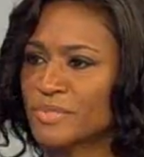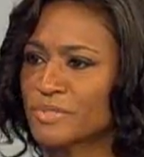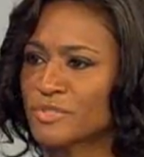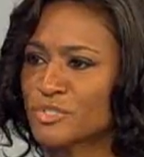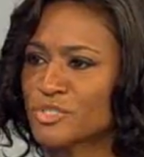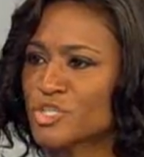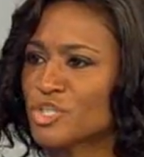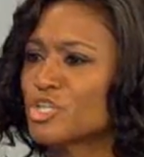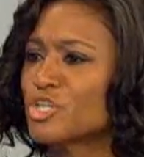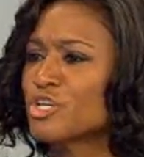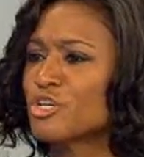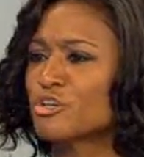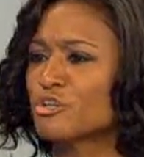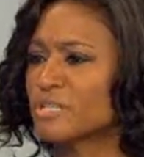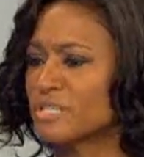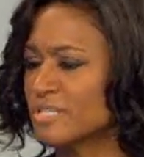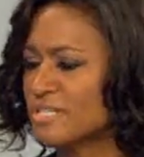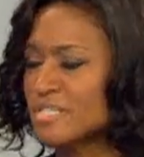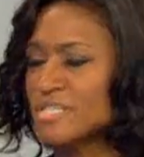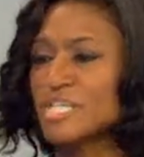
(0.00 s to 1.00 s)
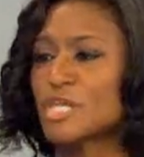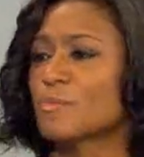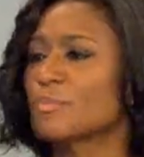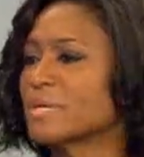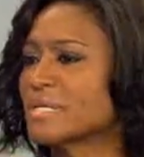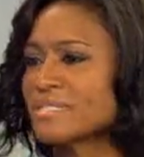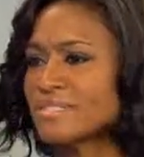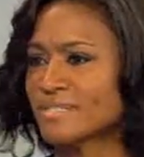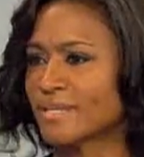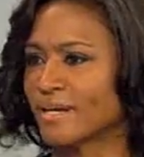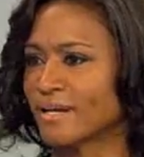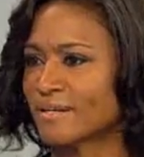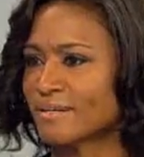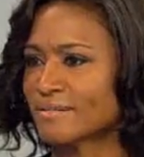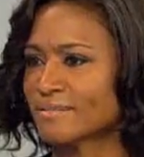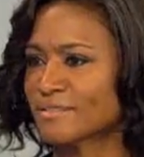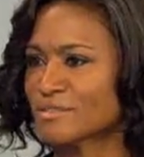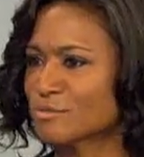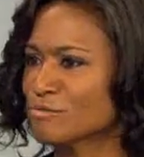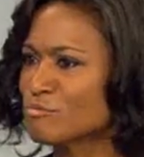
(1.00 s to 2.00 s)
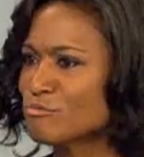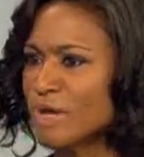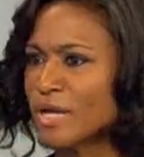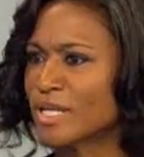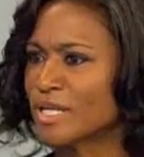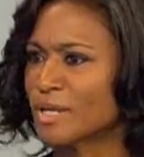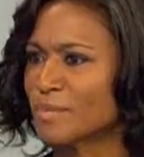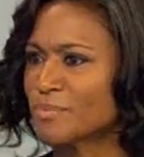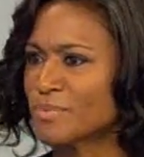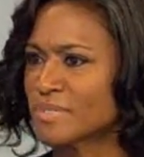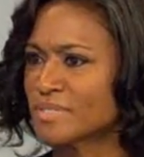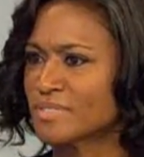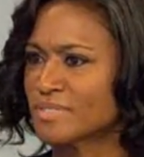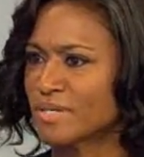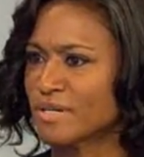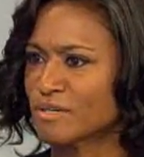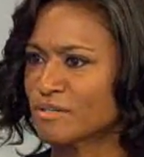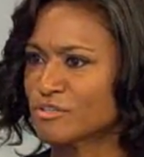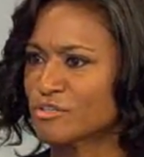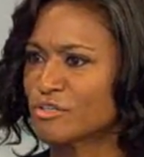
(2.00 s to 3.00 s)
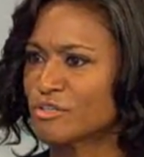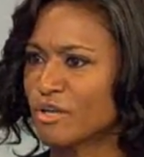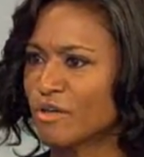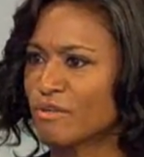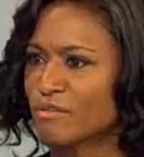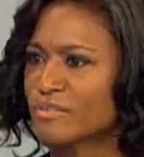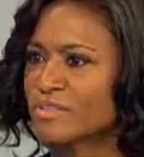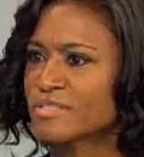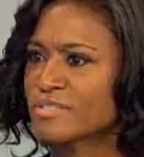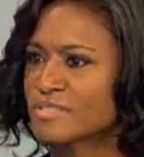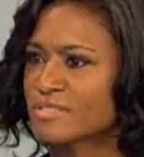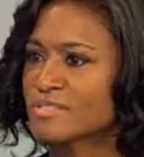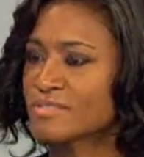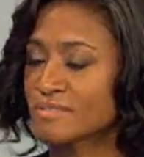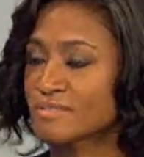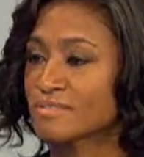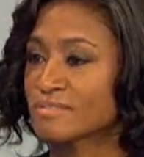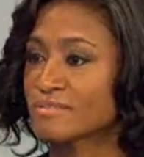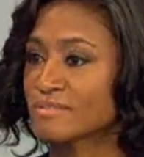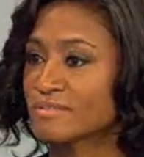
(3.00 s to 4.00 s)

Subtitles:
security skipping stairs, just running up the stairs. This is,